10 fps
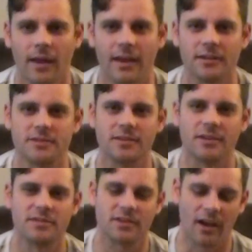Hey, it's
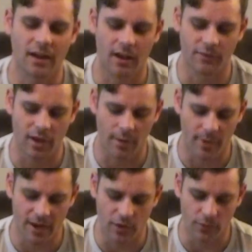Scott. I've got
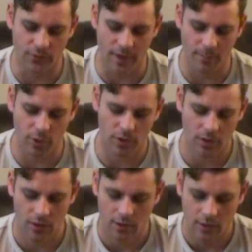my
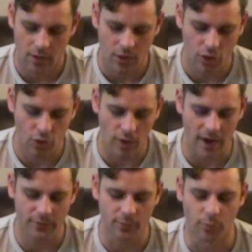November
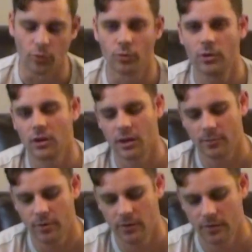Craft Brew
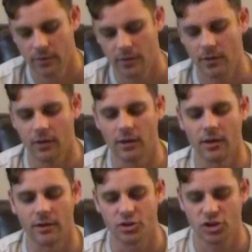Club
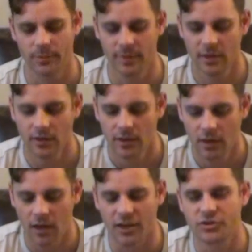shipment.
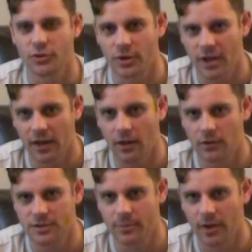It's
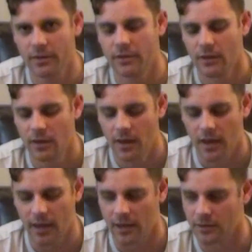$39 a
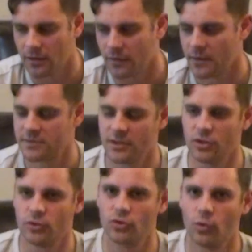month, and they send
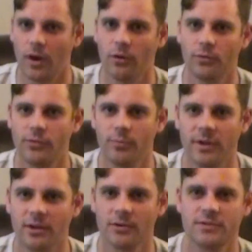you 12
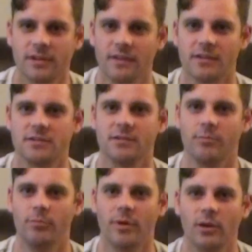beers in
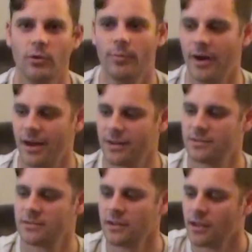this big old
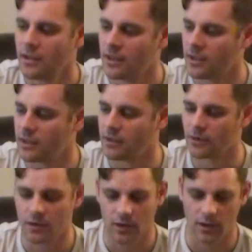box
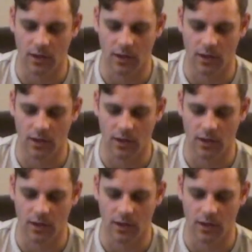here.